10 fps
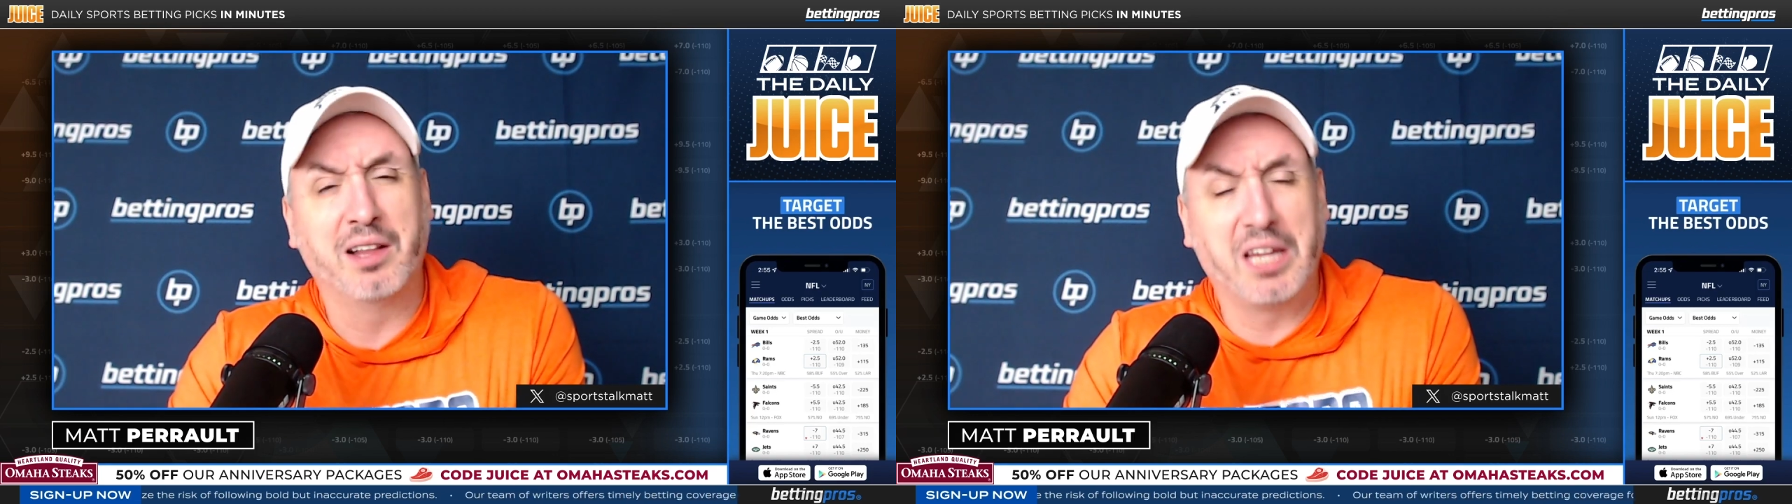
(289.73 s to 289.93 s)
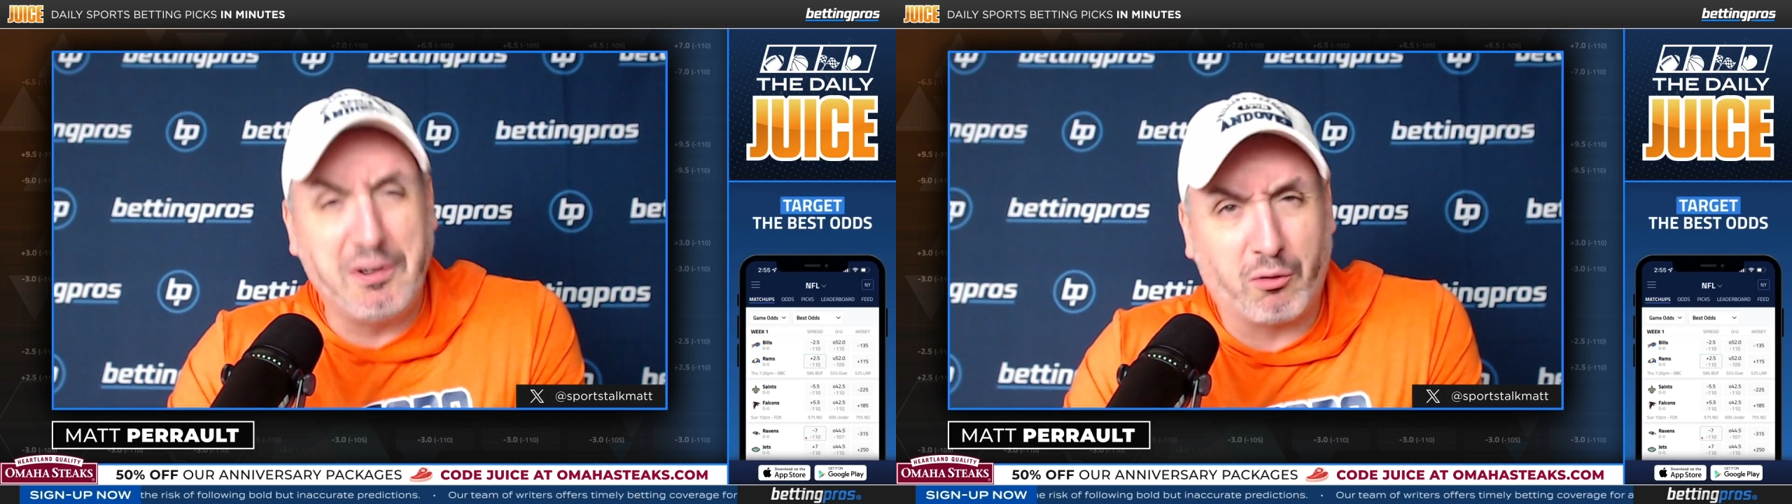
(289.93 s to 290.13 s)

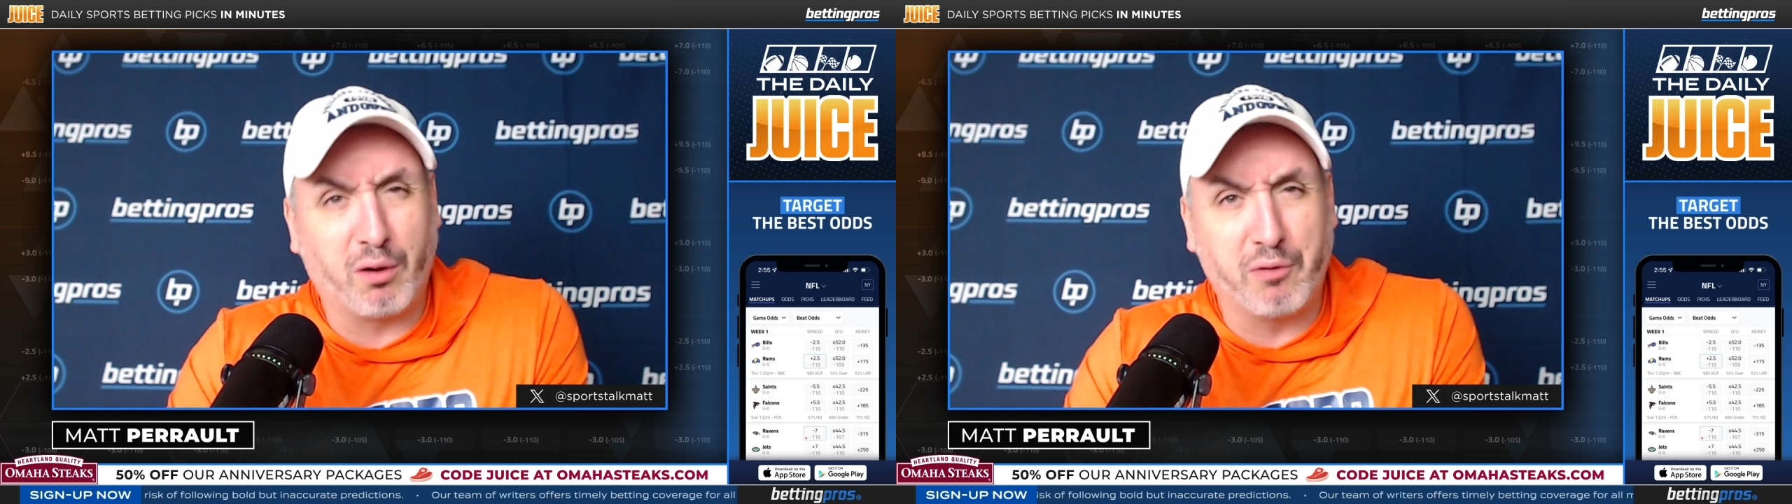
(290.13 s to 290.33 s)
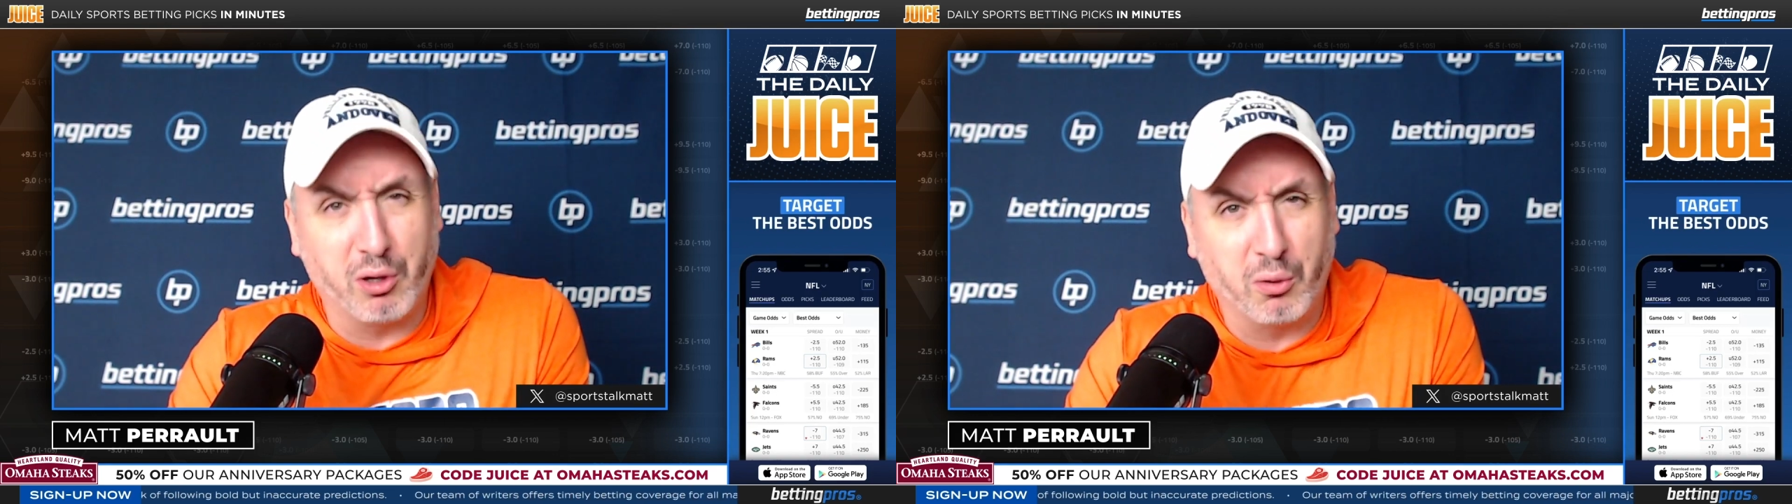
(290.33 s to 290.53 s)
Leave a
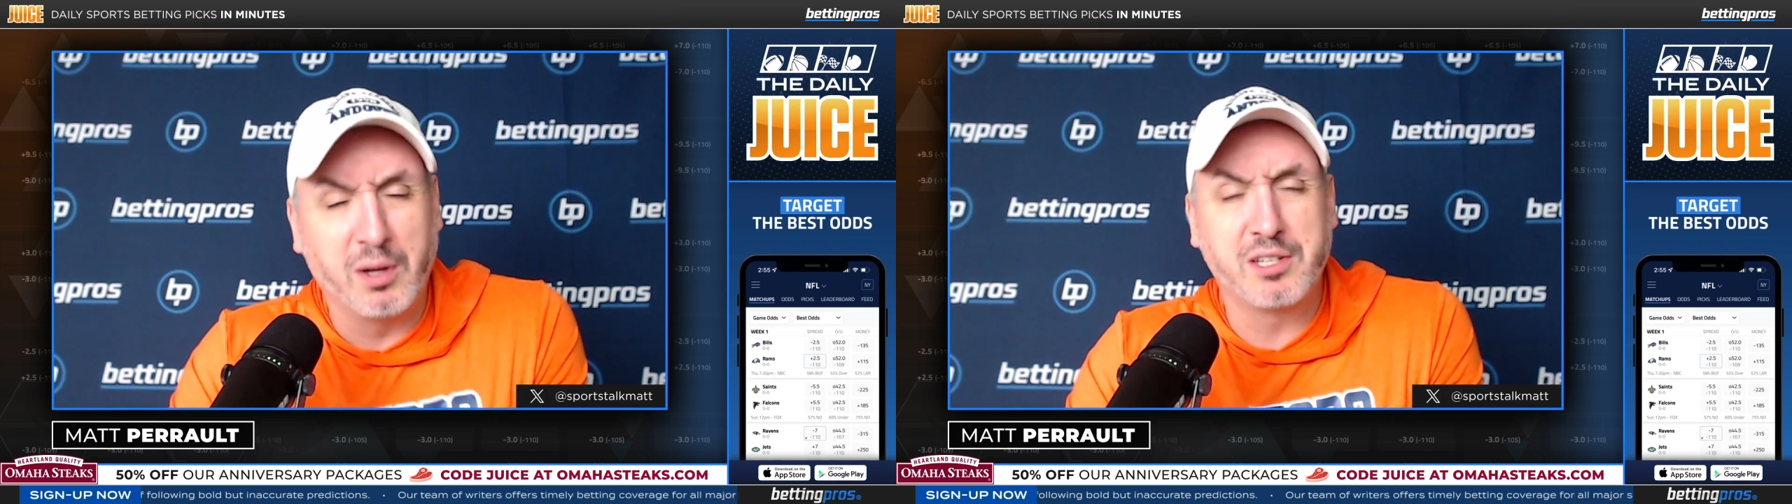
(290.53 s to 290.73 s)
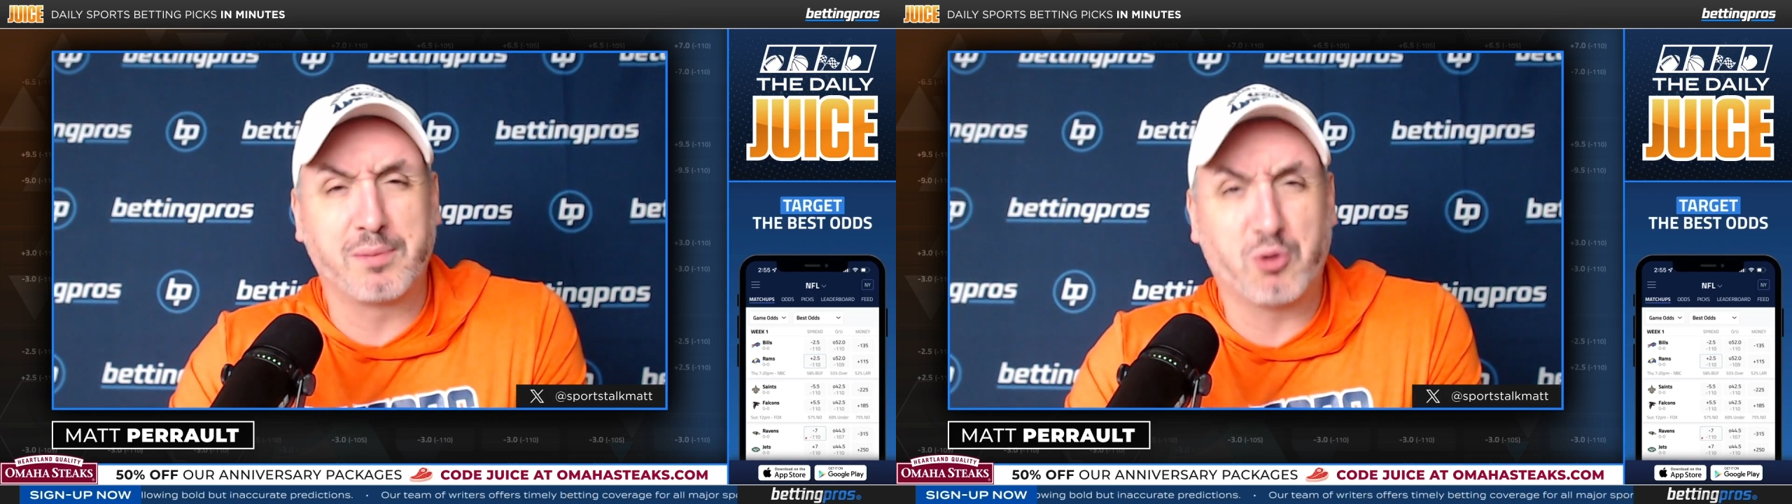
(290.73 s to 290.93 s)
review.
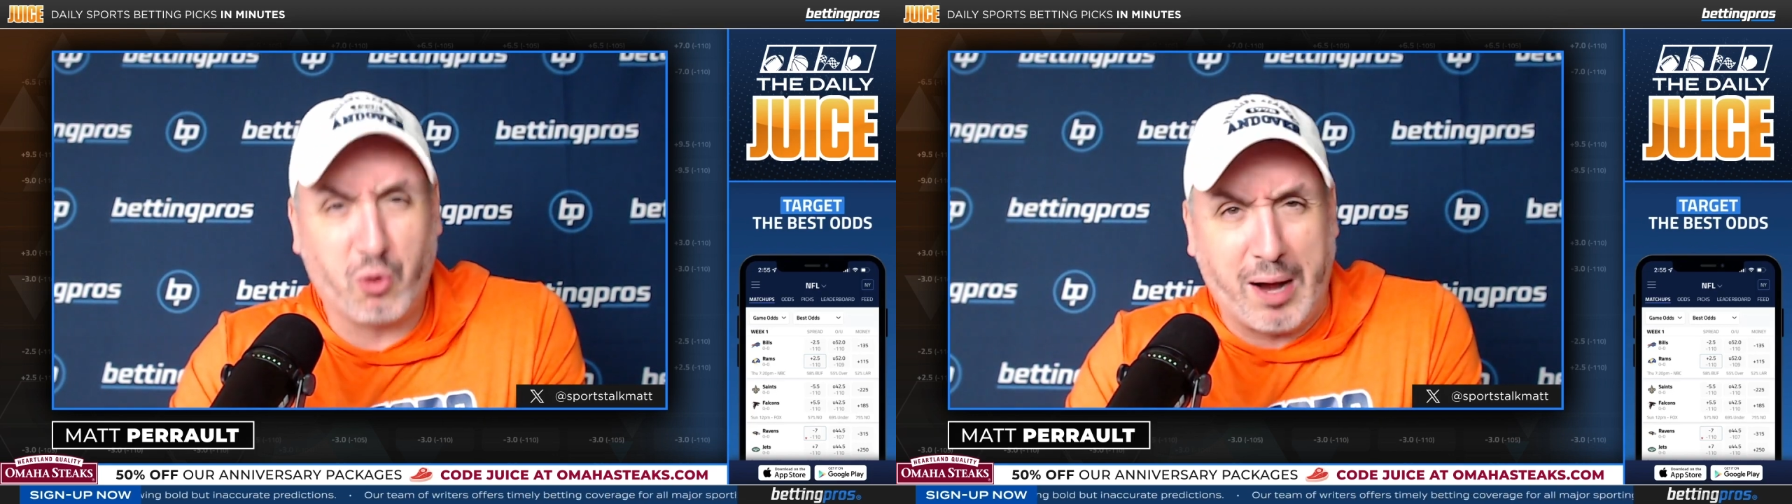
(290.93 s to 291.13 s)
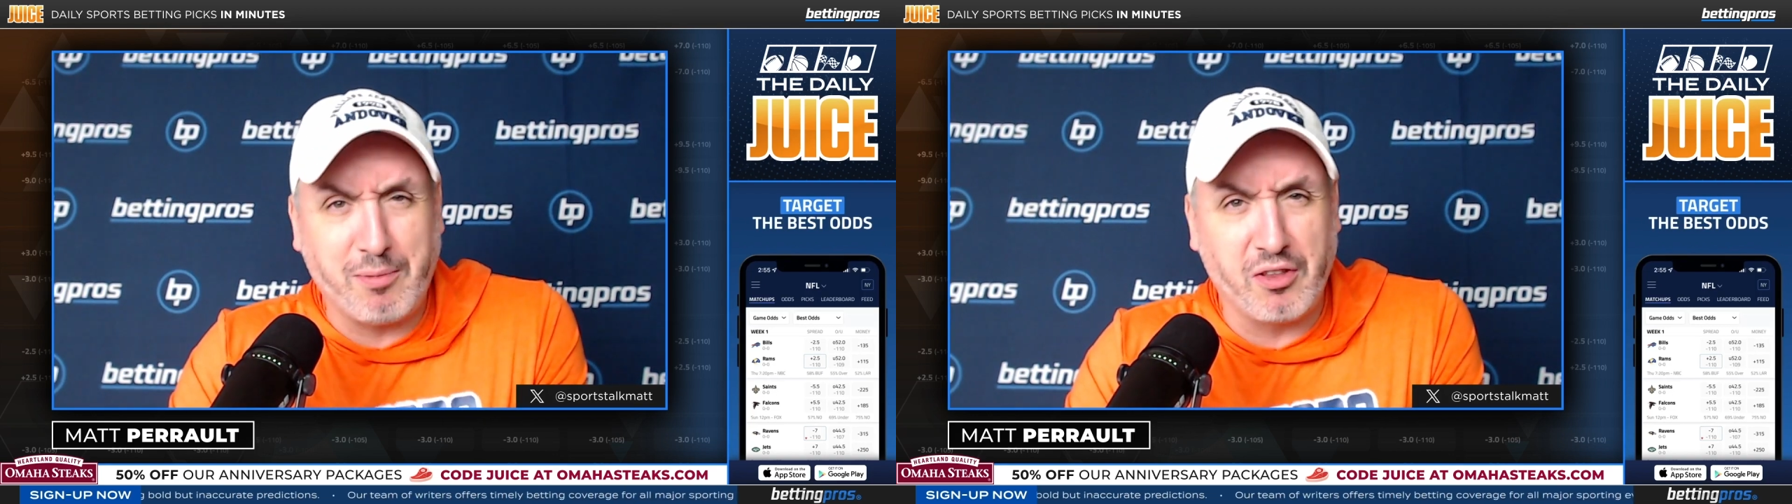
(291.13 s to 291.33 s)

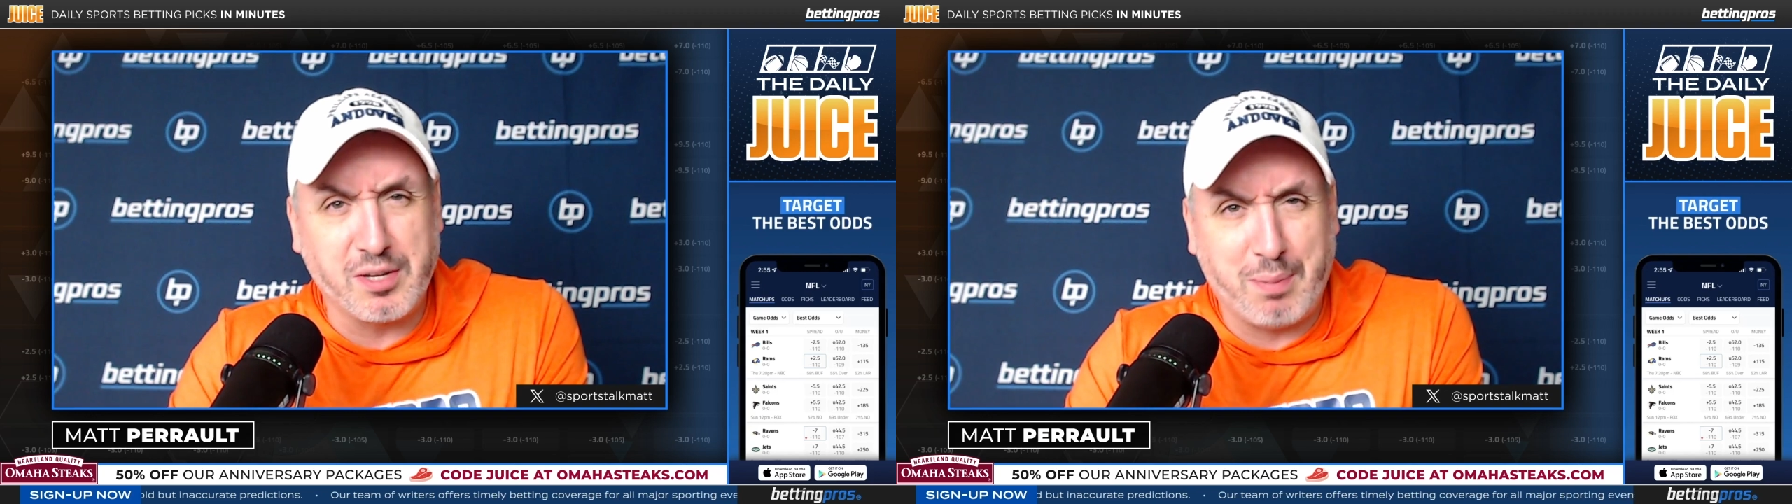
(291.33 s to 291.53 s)
Subscribe to this